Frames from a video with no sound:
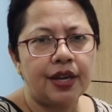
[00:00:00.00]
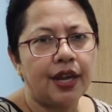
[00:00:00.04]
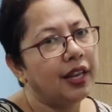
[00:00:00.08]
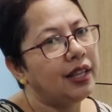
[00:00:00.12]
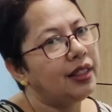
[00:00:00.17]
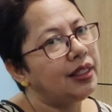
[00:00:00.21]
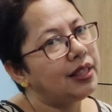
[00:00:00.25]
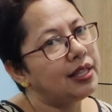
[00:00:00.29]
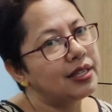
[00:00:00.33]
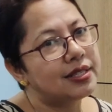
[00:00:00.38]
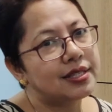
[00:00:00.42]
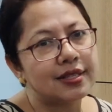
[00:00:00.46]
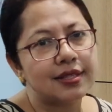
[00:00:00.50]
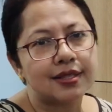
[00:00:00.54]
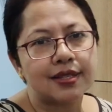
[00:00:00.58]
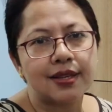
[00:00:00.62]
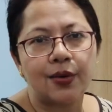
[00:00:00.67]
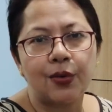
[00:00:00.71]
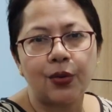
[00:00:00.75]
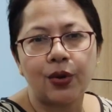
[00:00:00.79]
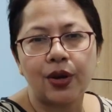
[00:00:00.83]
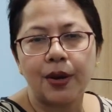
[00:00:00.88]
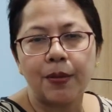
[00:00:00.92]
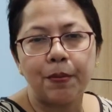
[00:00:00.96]
This is
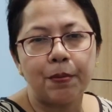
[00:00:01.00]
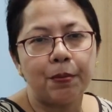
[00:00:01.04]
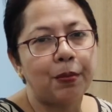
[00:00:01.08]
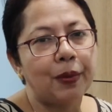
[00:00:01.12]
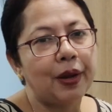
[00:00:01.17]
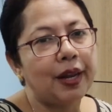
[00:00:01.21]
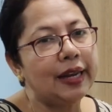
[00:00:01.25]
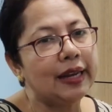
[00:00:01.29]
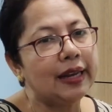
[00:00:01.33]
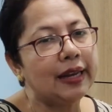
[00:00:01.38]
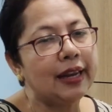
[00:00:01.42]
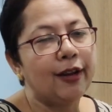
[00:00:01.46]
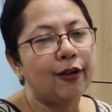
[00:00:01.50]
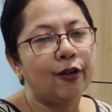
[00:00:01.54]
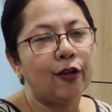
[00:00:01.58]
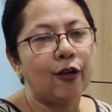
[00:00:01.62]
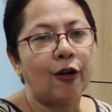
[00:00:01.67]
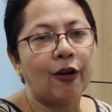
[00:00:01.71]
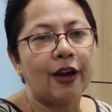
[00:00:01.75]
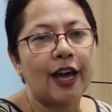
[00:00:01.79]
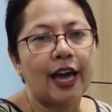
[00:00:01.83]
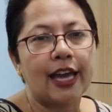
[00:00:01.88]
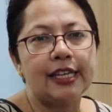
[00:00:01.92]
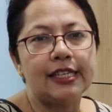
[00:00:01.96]
a completely
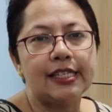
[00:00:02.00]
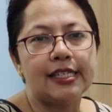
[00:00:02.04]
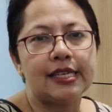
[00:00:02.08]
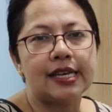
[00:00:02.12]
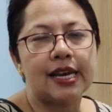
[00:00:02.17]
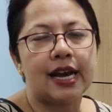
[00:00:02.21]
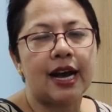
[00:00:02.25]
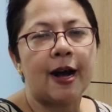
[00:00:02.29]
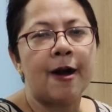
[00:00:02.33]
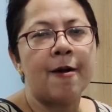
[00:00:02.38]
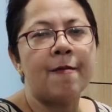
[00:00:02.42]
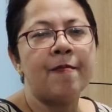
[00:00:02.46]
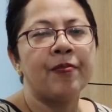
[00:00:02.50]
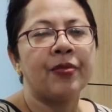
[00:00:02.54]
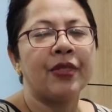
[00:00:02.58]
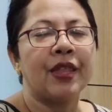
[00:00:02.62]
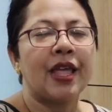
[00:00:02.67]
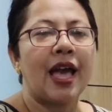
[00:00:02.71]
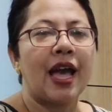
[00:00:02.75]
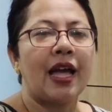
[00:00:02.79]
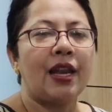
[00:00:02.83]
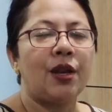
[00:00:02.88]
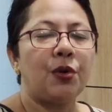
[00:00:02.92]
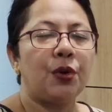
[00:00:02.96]
wrong idea
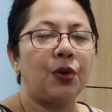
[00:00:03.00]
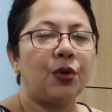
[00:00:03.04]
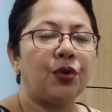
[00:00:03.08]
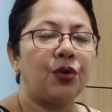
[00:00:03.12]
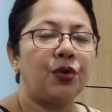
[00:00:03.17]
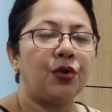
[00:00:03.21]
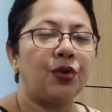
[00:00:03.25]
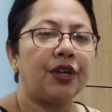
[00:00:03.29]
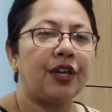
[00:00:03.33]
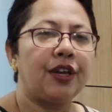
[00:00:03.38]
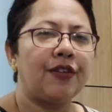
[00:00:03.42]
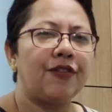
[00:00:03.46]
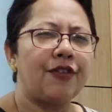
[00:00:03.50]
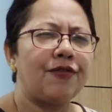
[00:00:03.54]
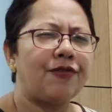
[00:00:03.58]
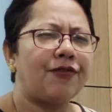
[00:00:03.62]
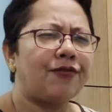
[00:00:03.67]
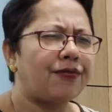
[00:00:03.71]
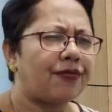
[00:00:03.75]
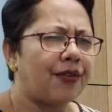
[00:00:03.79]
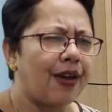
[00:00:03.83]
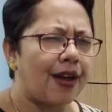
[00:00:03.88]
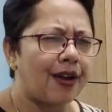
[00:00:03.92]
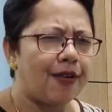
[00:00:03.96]
and you're going to give a
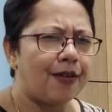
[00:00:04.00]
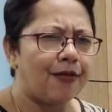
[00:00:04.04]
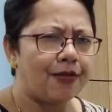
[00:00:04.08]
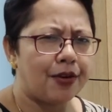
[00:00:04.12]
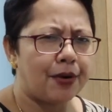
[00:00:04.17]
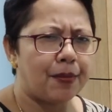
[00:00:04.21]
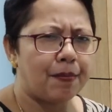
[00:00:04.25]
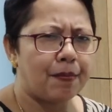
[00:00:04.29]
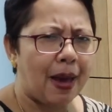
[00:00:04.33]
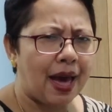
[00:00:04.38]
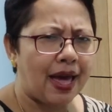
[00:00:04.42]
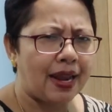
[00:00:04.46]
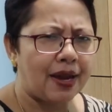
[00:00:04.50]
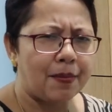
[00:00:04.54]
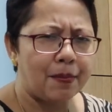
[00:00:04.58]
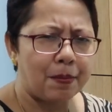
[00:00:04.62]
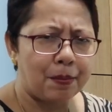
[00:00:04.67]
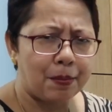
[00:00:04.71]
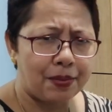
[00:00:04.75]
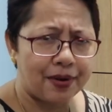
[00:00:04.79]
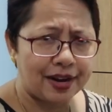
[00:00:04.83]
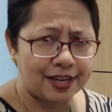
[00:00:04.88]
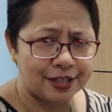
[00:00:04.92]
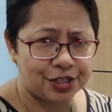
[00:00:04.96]
very, very bad
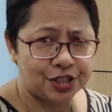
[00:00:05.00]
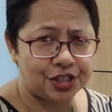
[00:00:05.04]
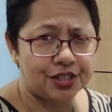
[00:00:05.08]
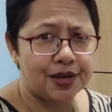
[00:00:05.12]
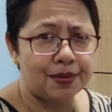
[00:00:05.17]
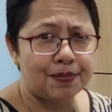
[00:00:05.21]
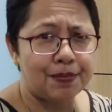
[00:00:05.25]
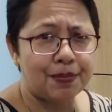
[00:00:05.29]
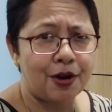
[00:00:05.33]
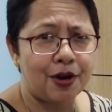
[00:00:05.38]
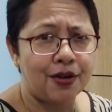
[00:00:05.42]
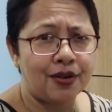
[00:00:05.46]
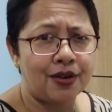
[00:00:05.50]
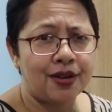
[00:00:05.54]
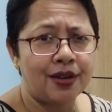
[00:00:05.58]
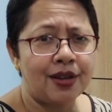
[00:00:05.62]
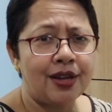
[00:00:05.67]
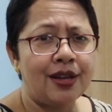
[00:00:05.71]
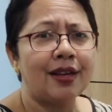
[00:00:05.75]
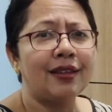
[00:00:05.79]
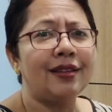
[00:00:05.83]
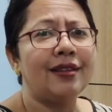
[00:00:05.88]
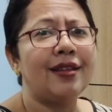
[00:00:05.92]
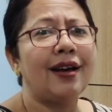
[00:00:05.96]
impression upon
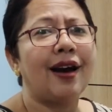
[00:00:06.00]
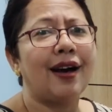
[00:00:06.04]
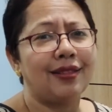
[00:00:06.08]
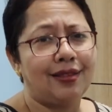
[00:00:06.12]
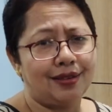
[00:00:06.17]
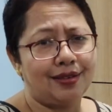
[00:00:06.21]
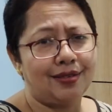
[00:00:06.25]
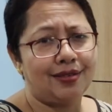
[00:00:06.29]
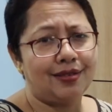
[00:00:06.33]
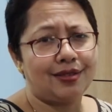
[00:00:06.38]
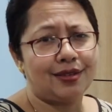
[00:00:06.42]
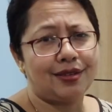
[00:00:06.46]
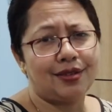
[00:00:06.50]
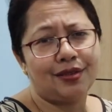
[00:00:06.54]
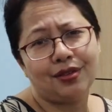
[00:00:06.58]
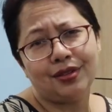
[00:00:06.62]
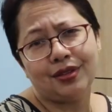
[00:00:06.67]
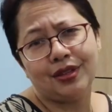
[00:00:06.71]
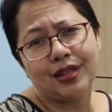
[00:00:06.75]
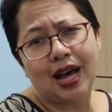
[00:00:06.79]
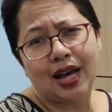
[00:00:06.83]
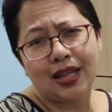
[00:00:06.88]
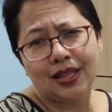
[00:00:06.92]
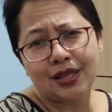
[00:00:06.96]
the others.
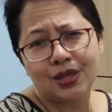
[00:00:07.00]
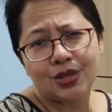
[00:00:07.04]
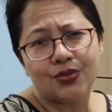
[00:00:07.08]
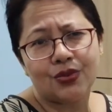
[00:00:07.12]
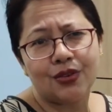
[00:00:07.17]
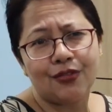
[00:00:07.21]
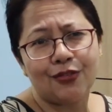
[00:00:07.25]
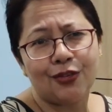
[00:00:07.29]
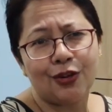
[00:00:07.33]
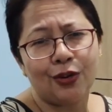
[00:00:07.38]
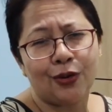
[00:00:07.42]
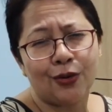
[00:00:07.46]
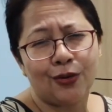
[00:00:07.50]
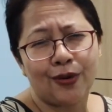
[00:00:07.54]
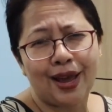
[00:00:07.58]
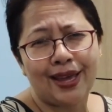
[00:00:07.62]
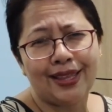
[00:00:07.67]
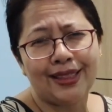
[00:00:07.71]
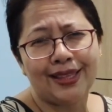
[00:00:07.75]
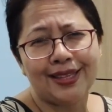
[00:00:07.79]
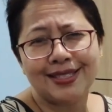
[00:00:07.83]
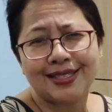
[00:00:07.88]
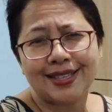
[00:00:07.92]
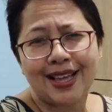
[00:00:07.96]
The others will feel,
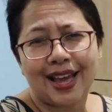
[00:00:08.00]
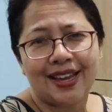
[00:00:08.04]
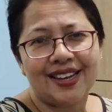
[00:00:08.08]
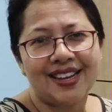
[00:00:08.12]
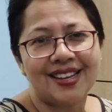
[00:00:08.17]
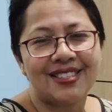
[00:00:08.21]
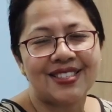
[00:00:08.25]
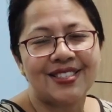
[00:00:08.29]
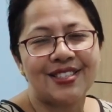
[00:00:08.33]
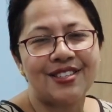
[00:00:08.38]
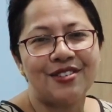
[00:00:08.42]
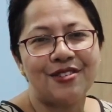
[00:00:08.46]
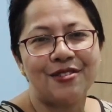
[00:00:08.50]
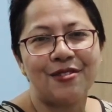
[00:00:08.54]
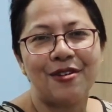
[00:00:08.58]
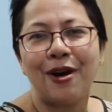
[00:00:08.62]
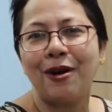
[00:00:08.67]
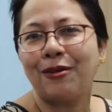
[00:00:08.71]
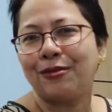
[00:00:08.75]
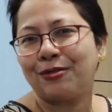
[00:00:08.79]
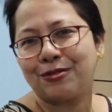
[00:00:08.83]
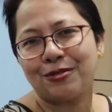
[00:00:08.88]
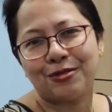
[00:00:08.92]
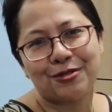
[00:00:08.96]
alright, this guy doesn't know
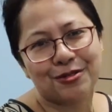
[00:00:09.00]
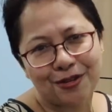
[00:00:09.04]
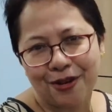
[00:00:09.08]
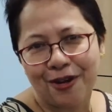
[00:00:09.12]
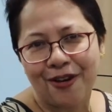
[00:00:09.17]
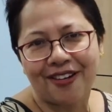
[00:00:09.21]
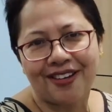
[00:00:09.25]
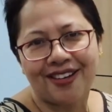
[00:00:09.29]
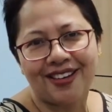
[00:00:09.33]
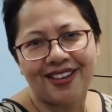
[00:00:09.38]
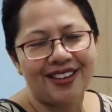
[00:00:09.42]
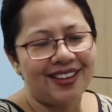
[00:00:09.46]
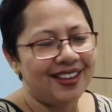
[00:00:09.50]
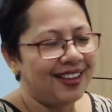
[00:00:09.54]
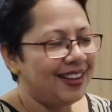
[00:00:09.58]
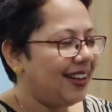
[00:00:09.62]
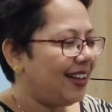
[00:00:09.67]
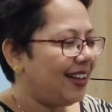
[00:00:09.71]
how to talk.